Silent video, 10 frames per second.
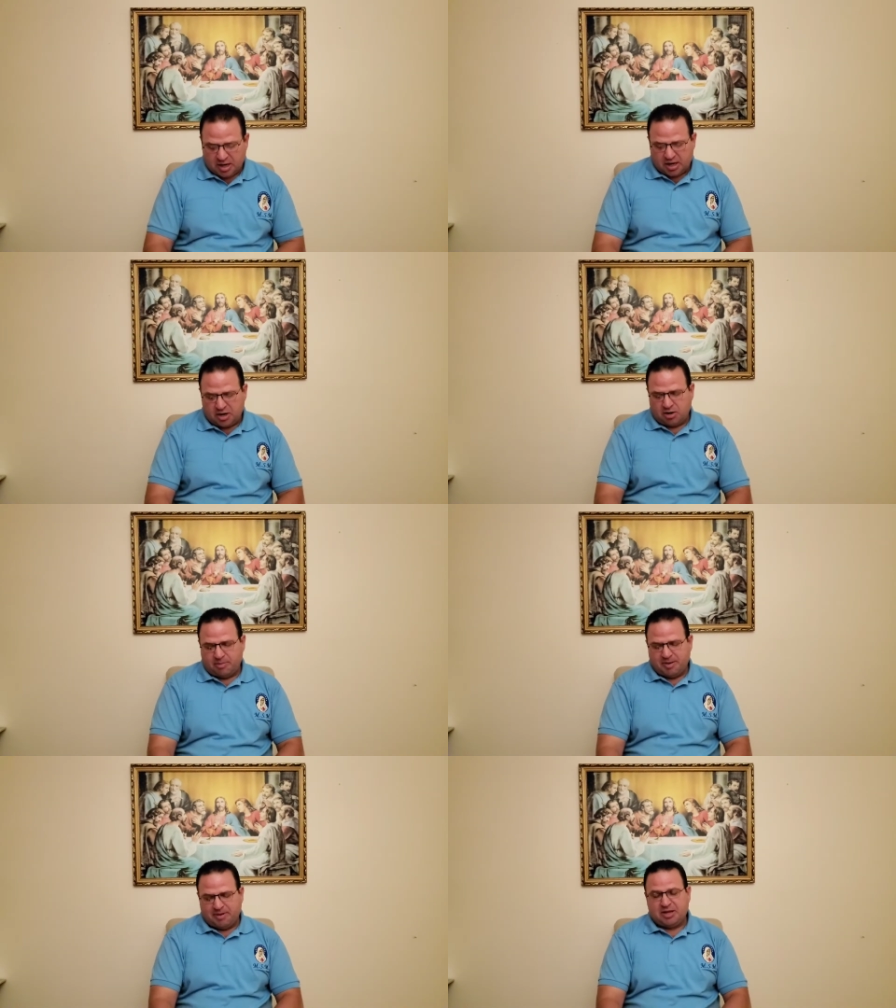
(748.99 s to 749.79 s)
You know,
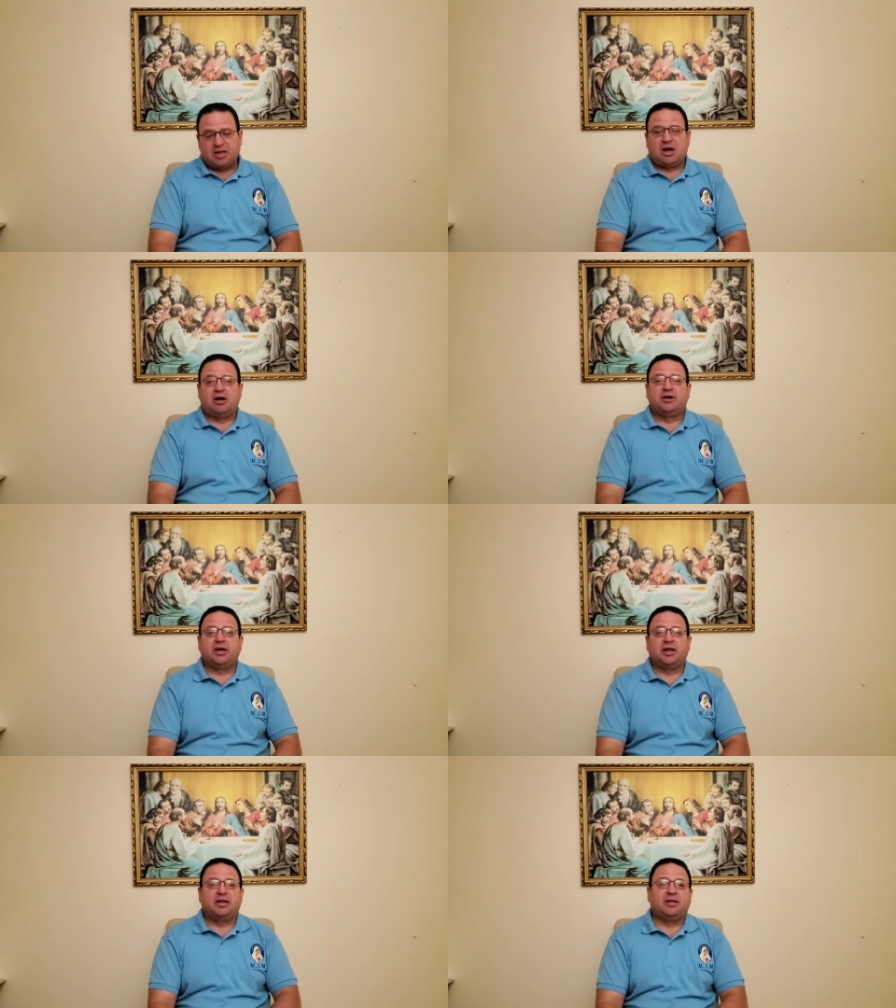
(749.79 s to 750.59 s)
maybe
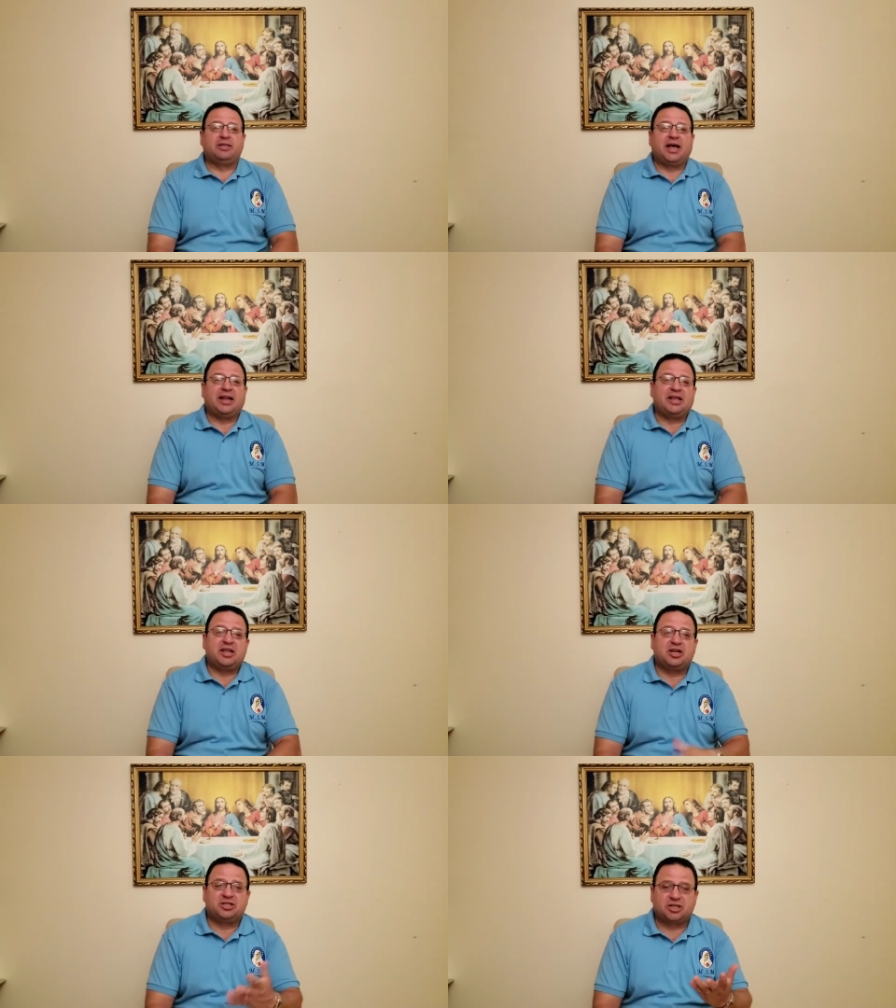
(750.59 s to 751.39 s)
190
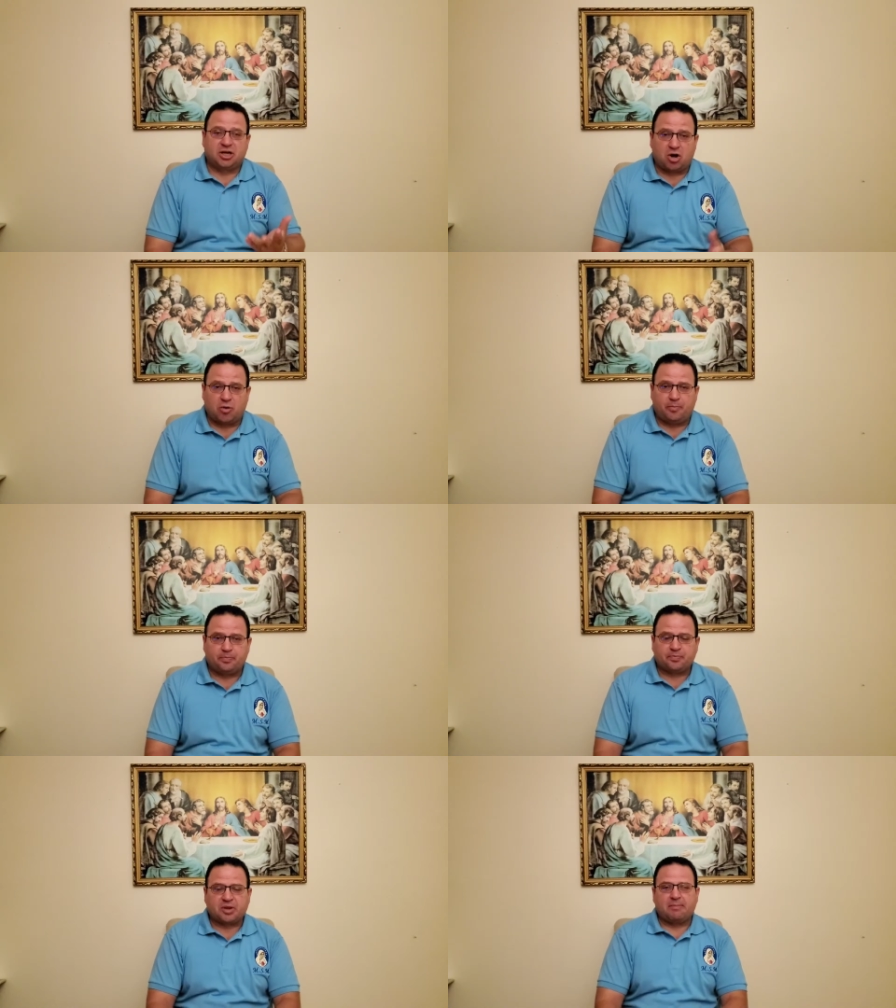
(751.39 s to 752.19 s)
years ago.
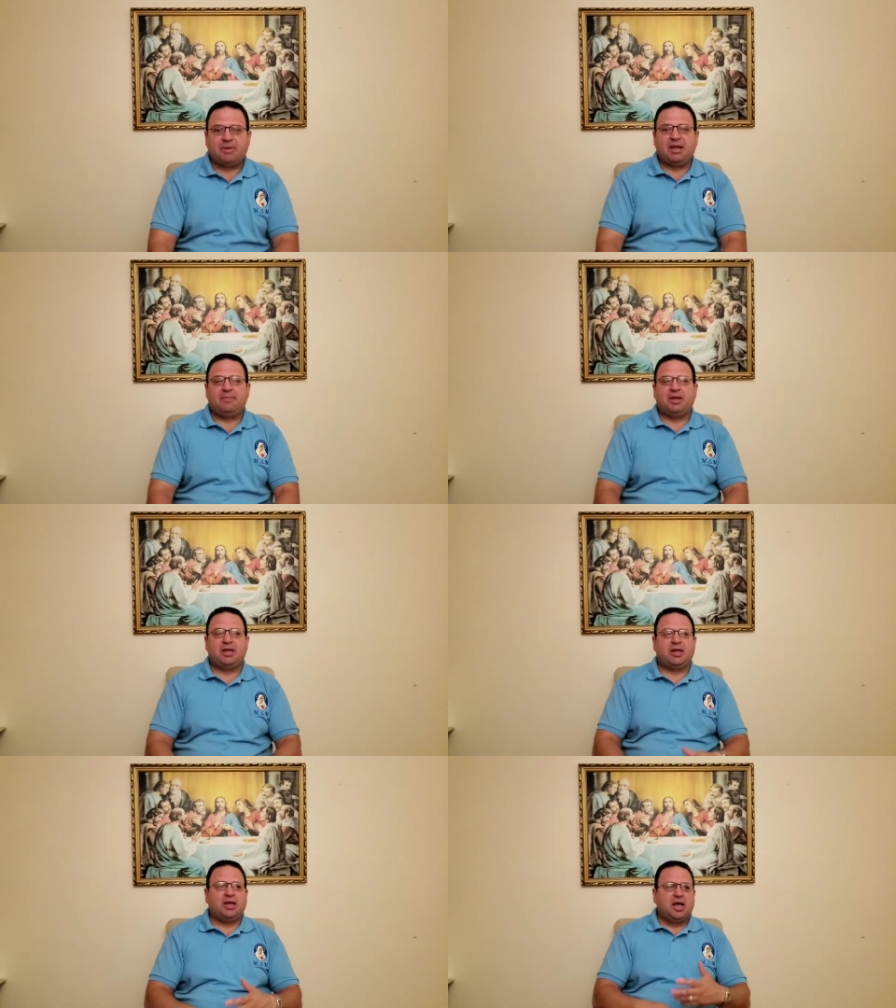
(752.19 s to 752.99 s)

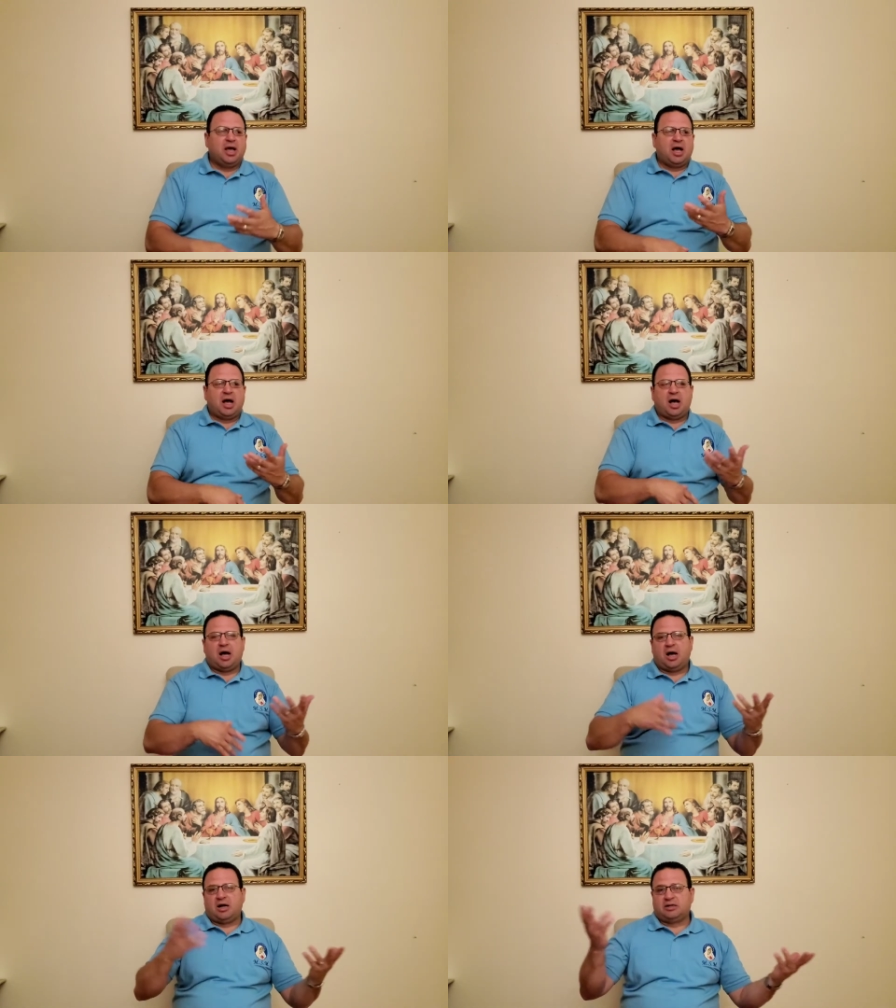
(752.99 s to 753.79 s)
Maybe
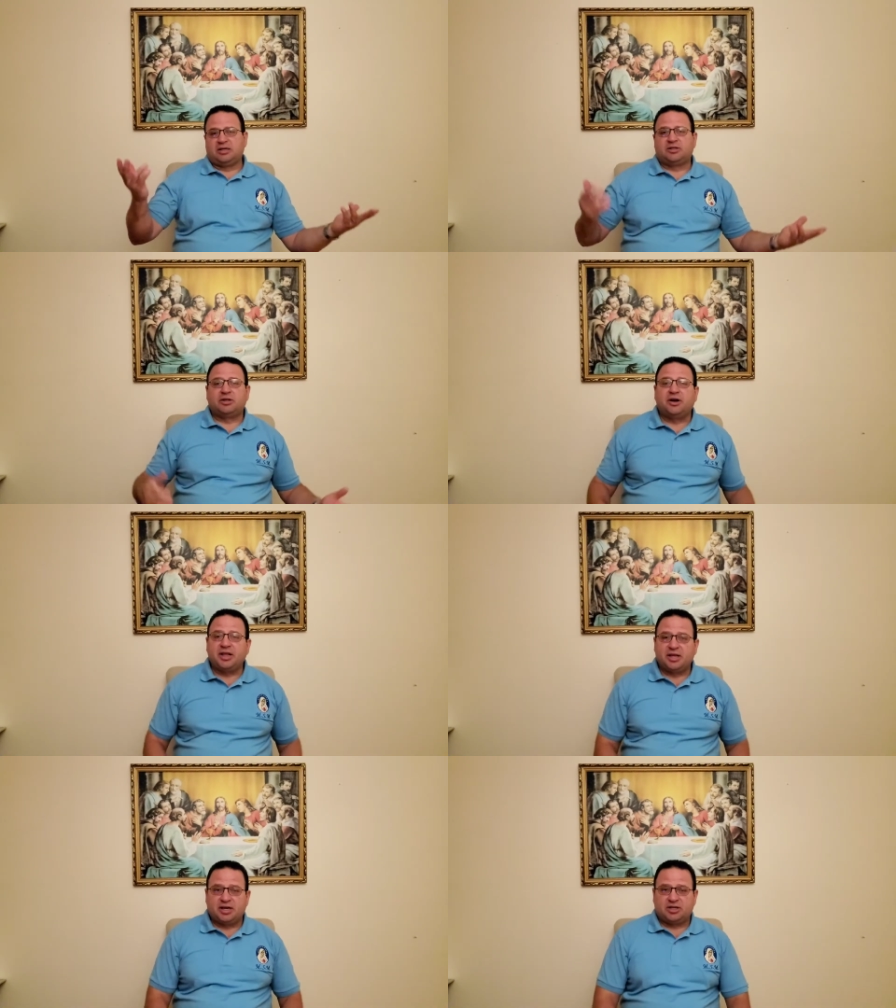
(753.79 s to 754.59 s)
130
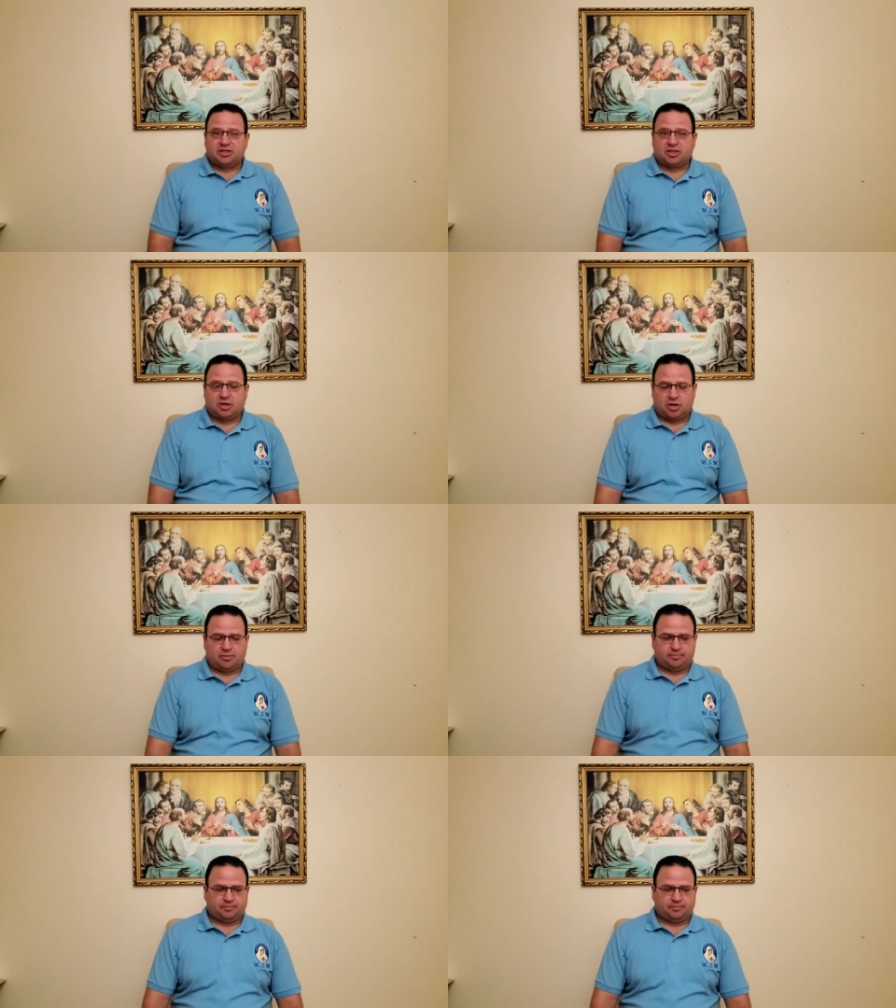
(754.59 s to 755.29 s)
years ago.